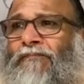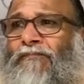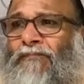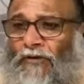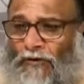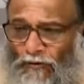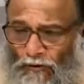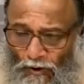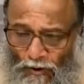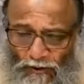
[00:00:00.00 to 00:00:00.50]

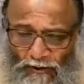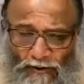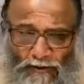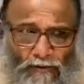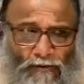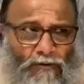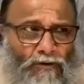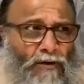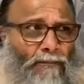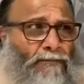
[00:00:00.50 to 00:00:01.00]
The Lord
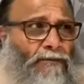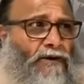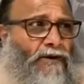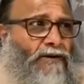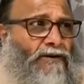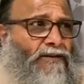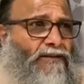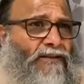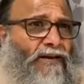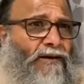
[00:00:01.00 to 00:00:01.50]
alone
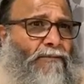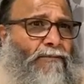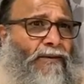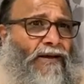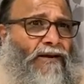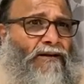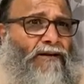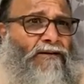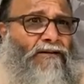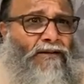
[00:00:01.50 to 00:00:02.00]
appeared in that
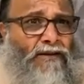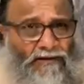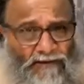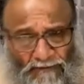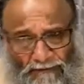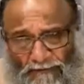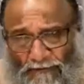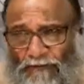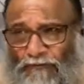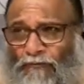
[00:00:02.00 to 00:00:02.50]
manner,
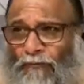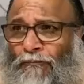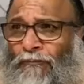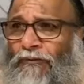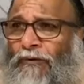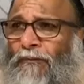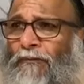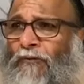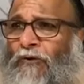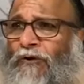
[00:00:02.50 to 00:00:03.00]
the
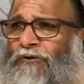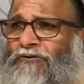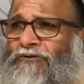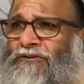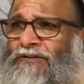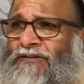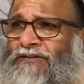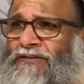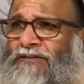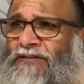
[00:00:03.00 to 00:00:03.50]
Supreme
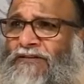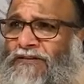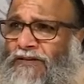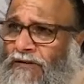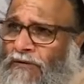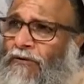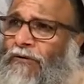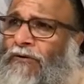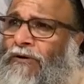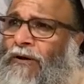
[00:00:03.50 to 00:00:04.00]
Consciousness
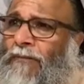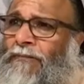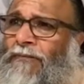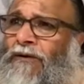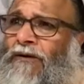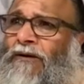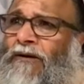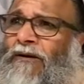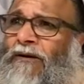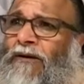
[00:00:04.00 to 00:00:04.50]
alone
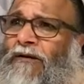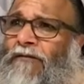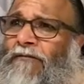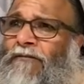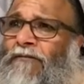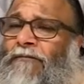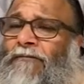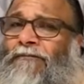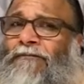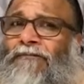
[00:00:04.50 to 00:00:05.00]
appeared.
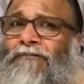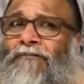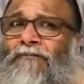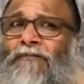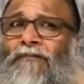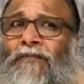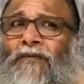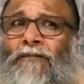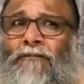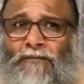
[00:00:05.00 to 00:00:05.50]

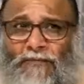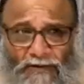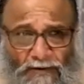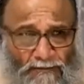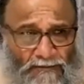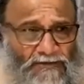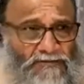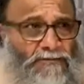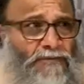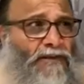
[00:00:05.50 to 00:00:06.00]
There
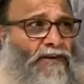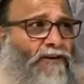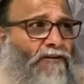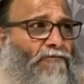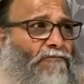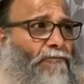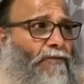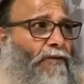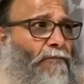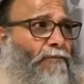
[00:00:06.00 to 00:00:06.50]
must be
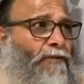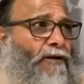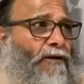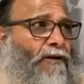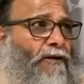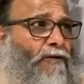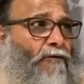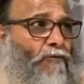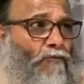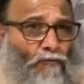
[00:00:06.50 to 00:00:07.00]
enough people
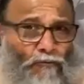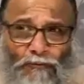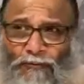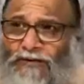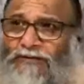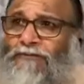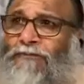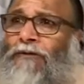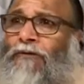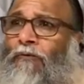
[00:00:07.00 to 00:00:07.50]
who
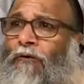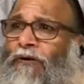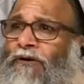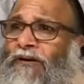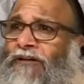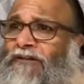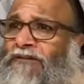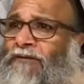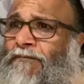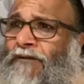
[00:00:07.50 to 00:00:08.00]
must be
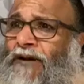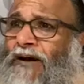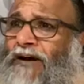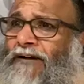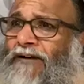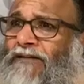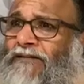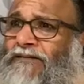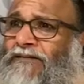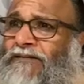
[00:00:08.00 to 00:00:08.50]
wanting some
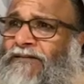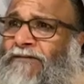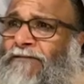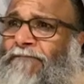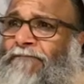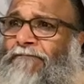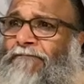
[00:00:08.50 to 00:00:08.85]
guidance.